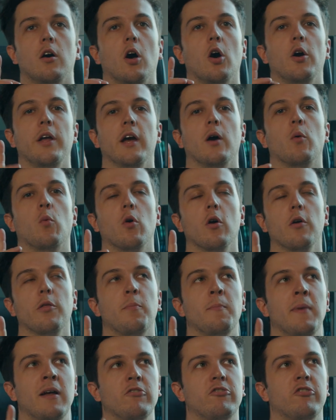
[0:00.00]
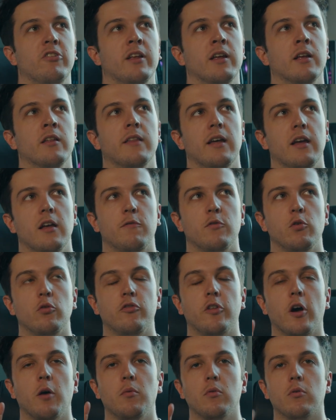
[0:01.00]
Oh yeah, worth mentioning that if you
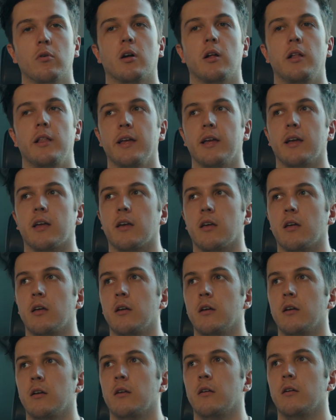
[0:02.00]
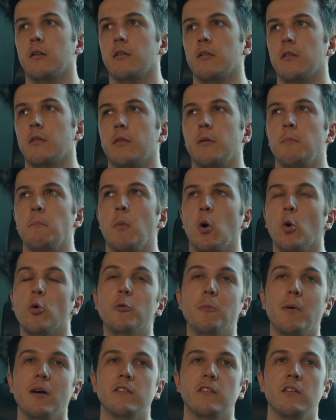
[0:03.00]
double click the
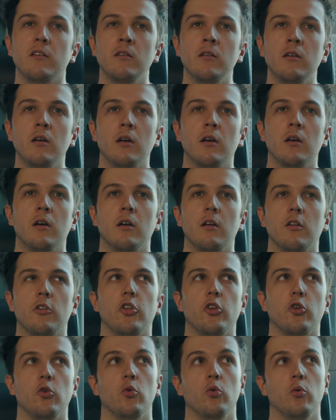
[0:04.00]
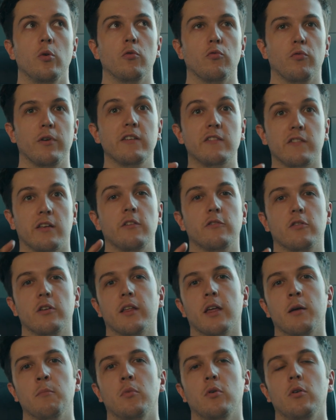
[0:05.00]
mode button, you recenter the
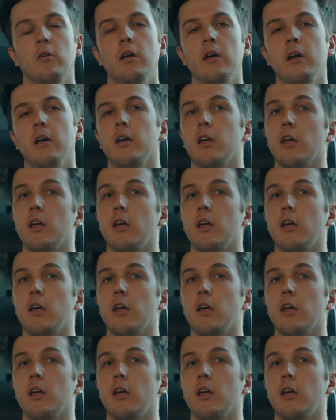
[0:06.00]
gimbal.